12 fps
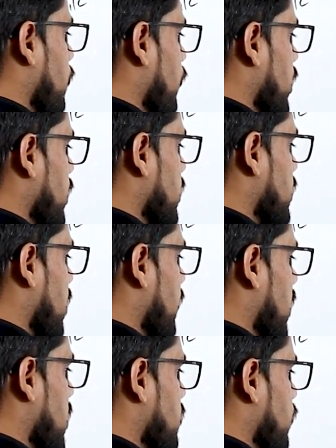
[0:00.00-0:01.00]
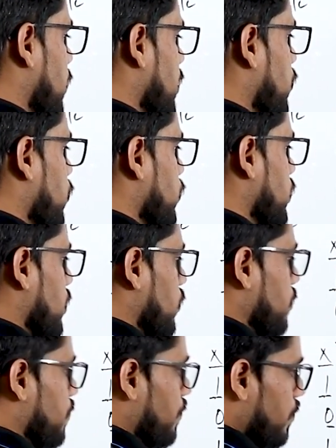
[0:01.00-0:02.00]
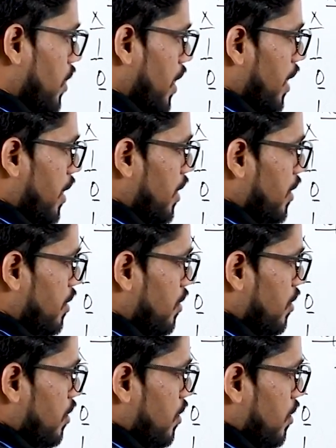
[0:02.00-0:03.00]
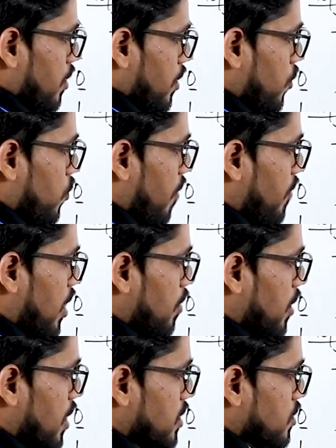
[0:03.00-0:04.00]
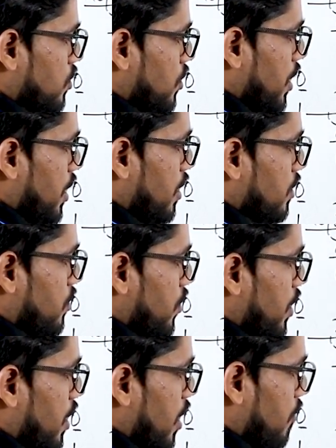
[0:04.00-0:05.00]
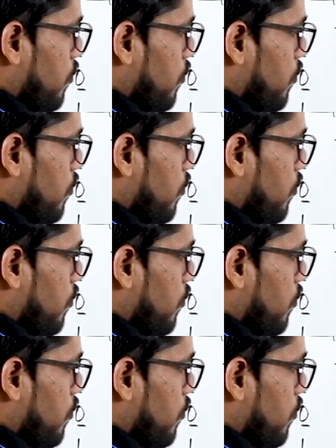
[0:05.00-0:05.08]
It is given as 1, 2, 0 and here new available is 3, 3 and